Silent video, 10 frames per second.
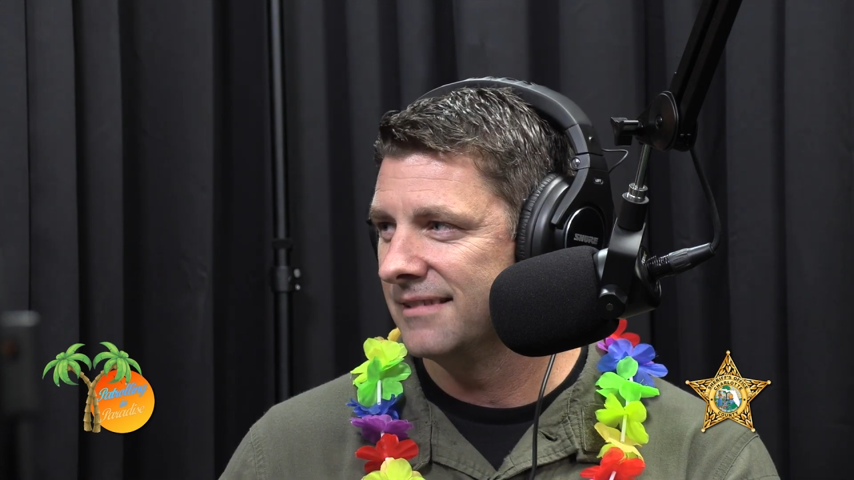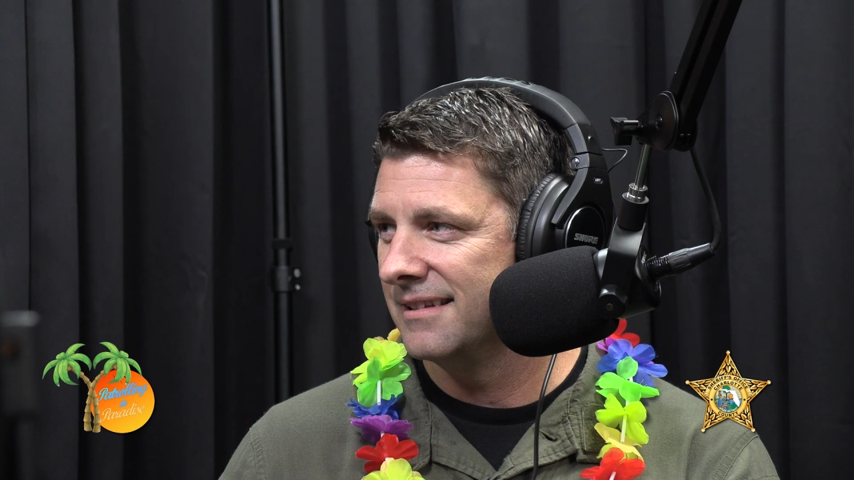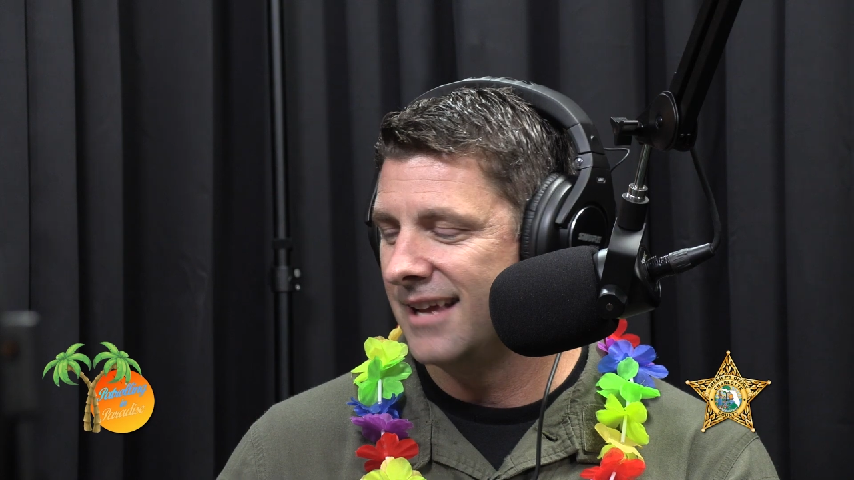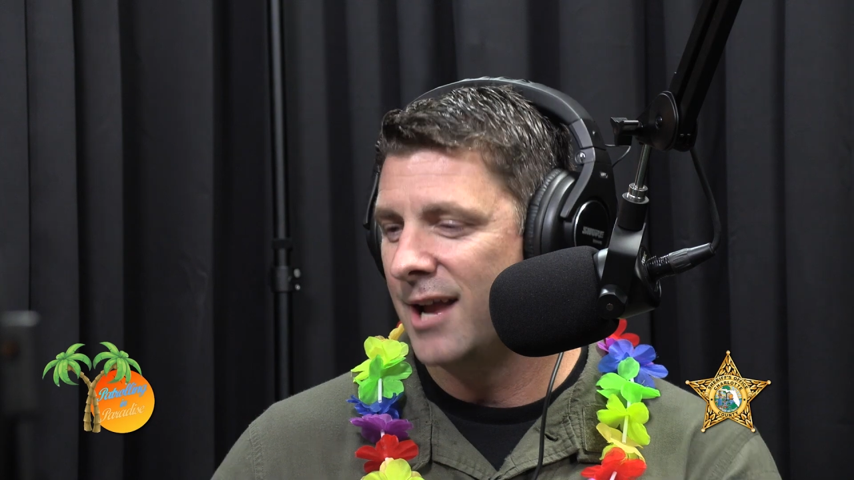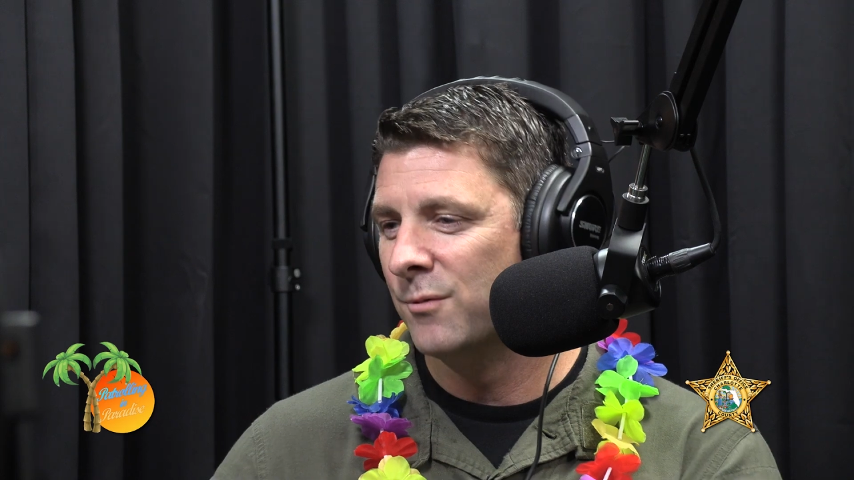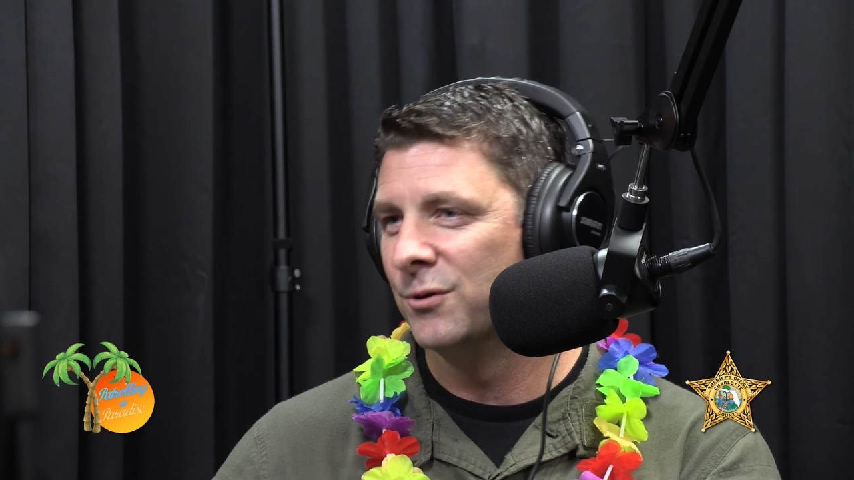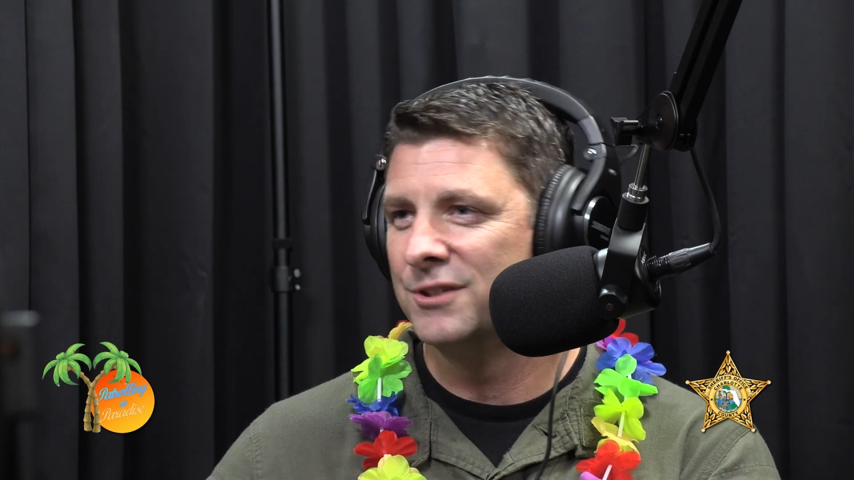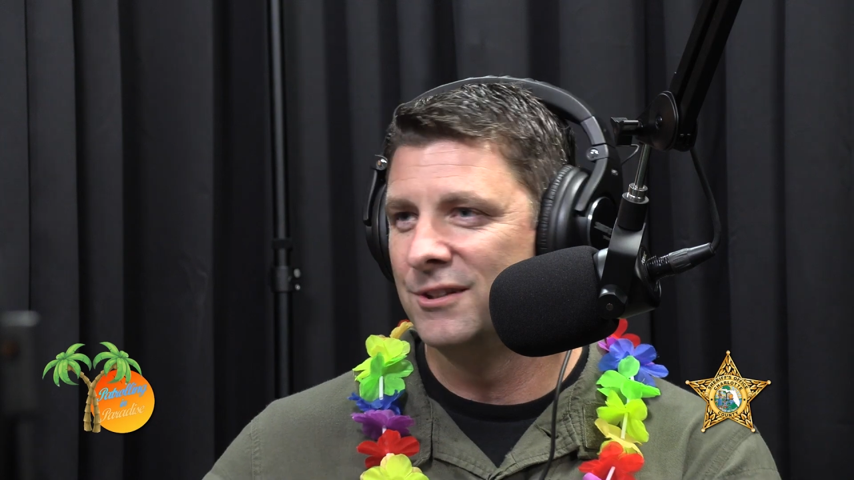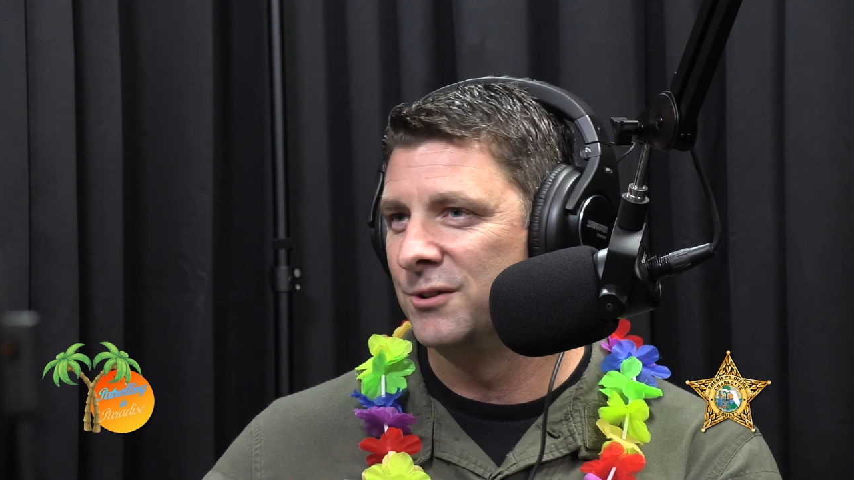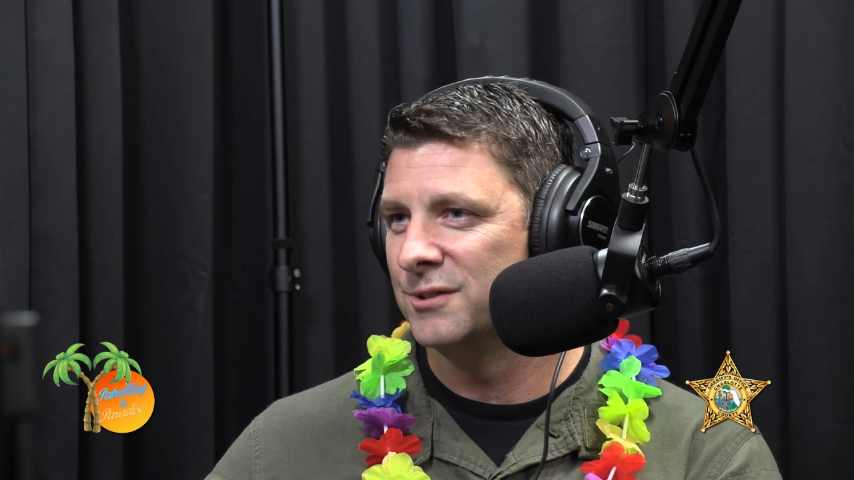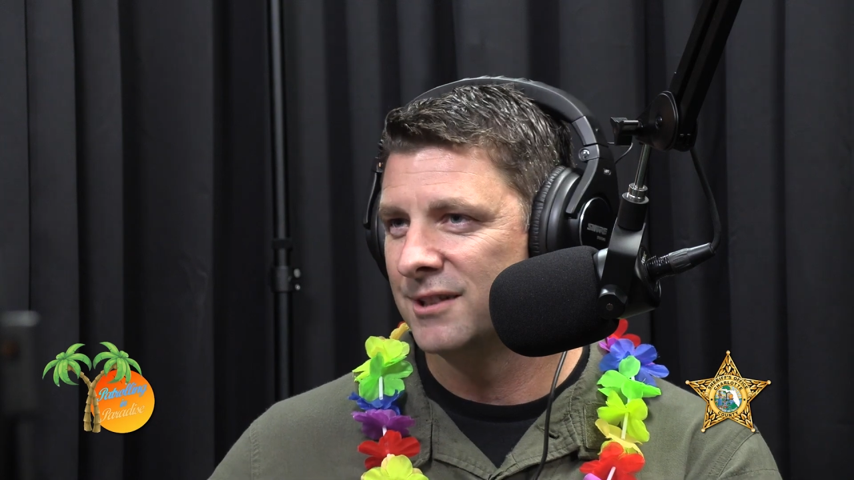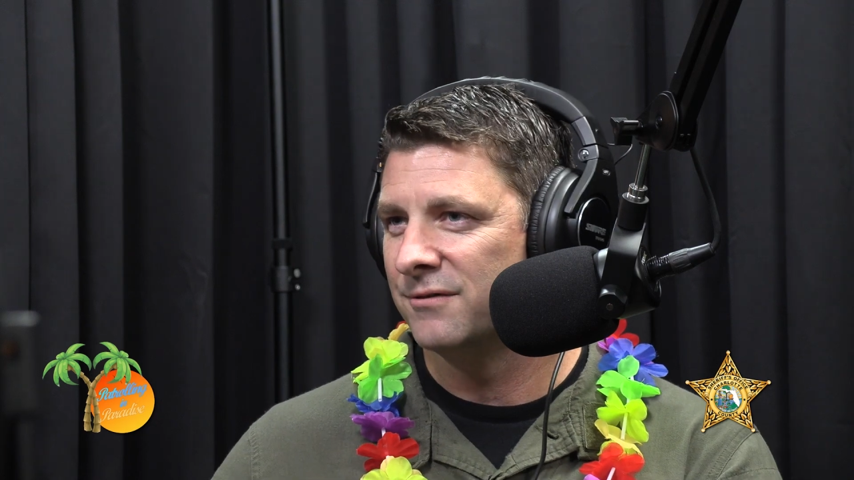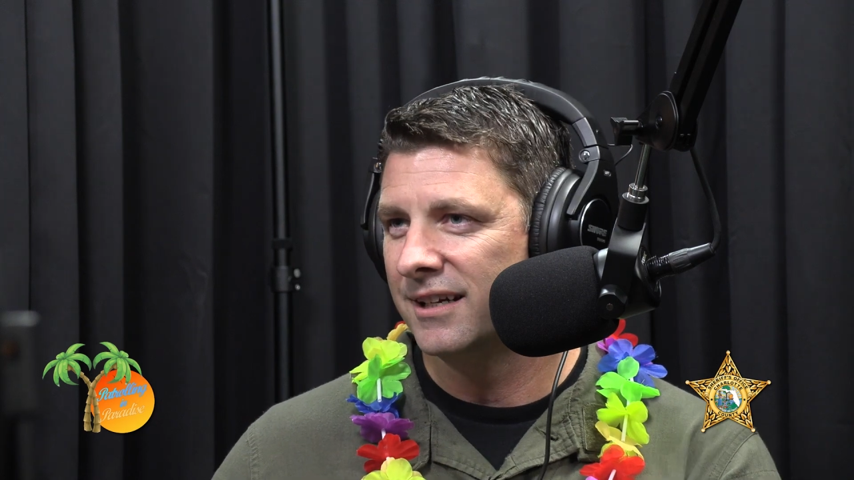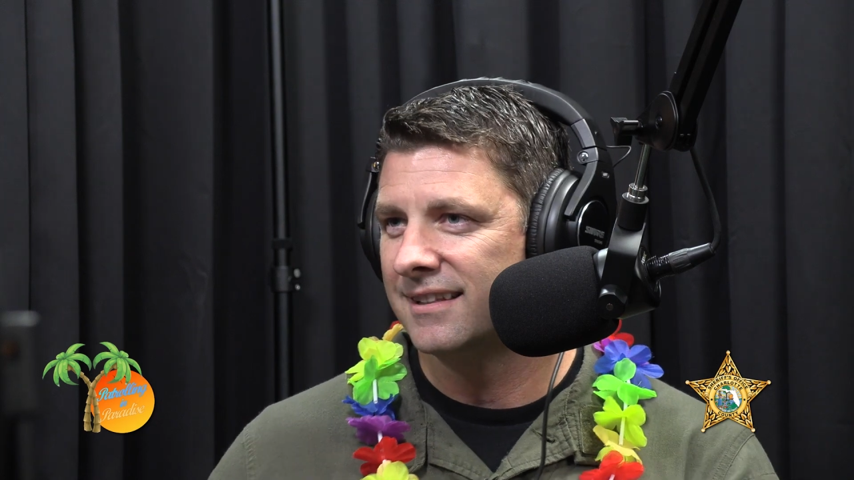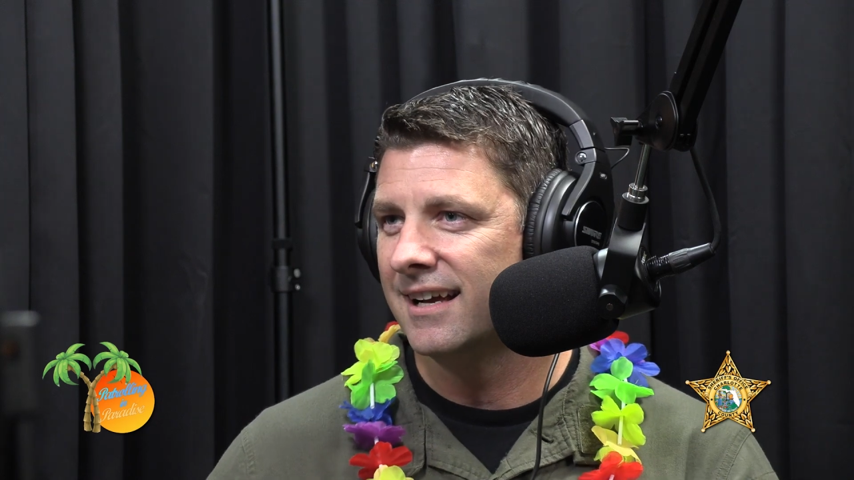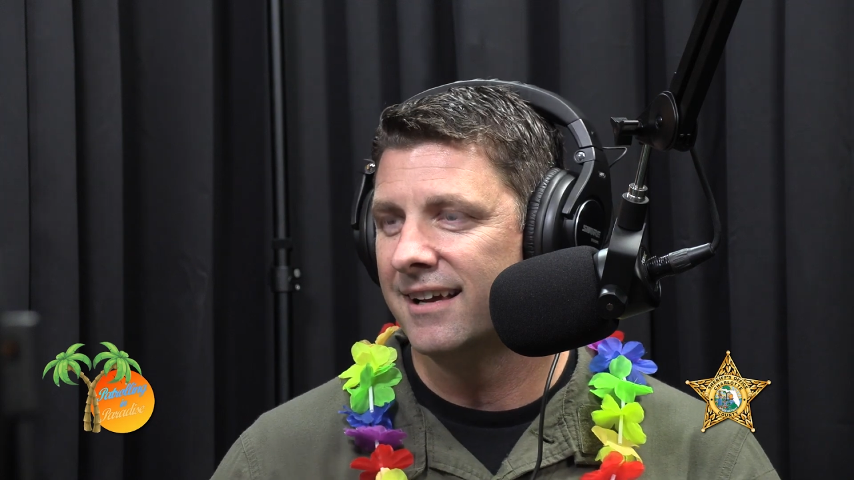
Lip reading: able to do stuff like that